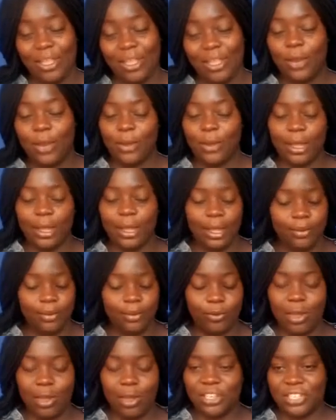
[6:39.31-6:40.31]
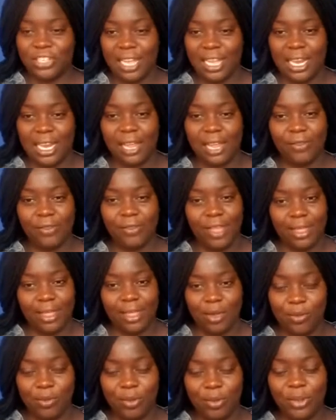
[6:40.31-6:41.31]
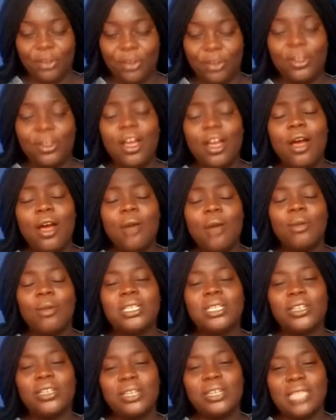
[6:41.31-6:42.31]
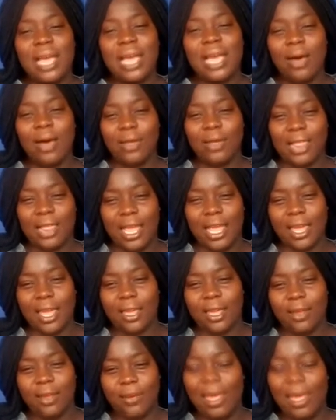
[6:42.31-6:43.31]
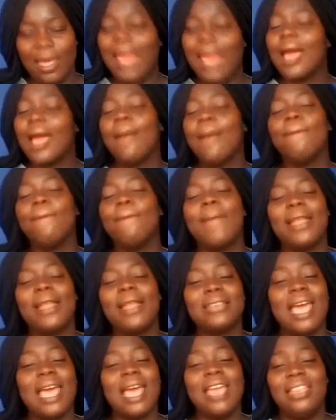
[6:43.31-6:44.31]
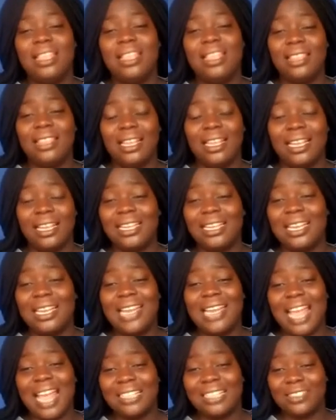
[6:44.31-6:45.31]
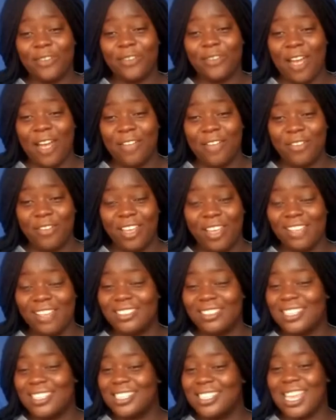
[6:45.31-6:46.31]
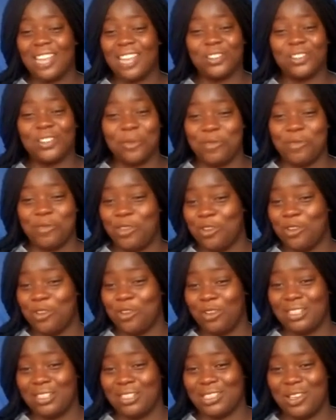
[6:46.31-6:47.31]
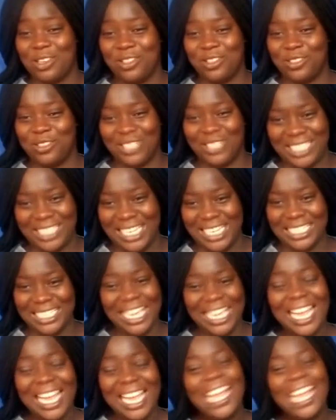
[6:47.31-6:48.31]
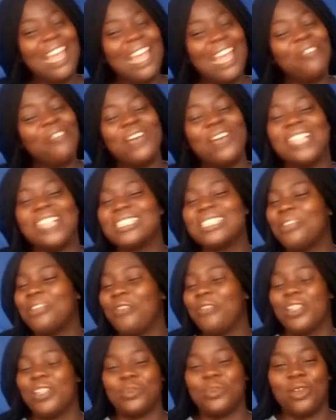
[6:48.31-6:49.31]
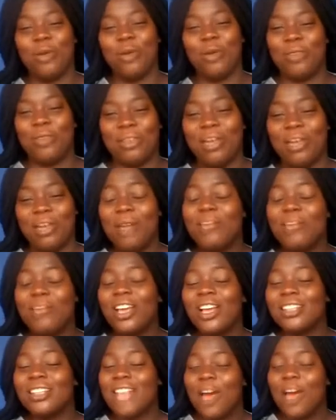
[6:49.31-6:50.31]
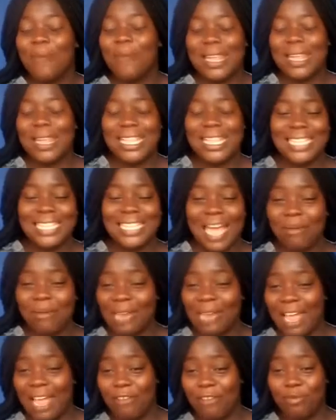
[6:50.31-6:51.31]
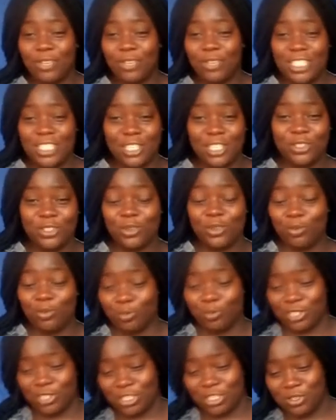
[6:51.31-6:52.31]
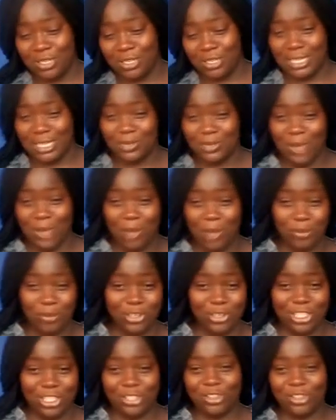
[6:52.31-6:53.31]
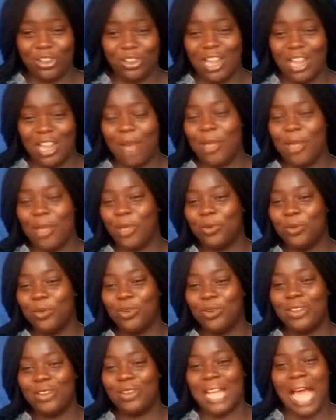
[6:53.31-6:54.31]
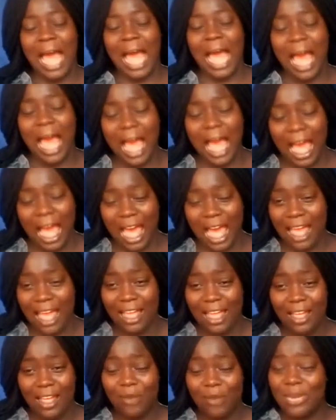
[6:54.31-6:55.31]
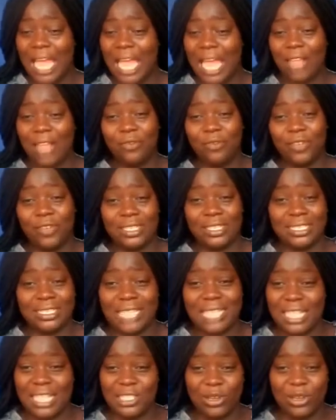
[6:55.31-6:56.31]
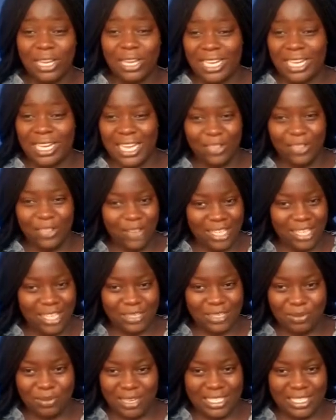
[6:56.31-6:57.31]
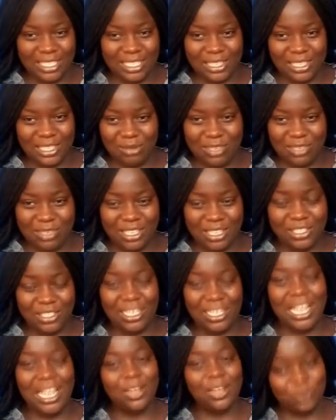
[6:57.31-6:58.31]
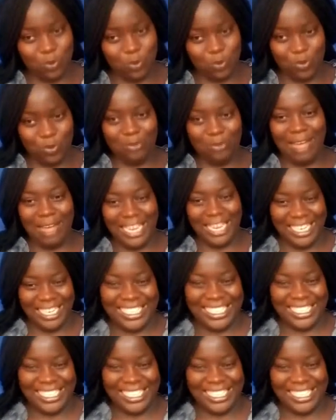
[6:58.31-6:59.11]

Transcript: Anyway, that I would But seriously, I was like, I can bet anything in the next five years, this girl's opinion is going to change. In fact, the fit will not be the, because by the time life pushes you, pushes you this way, pushes you the other way, you will know that ah, whether it fits is dirty or clean, as far as it brings in something into the house, we will manage.